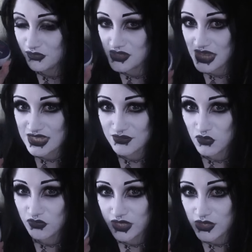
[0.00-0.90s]
for the last
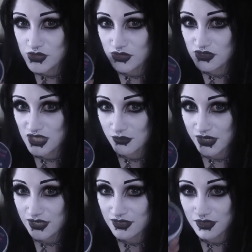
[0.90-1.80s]
few videos you've seen
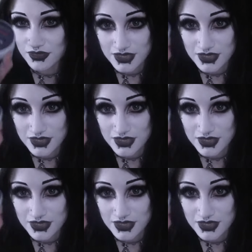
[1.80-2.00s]
me in,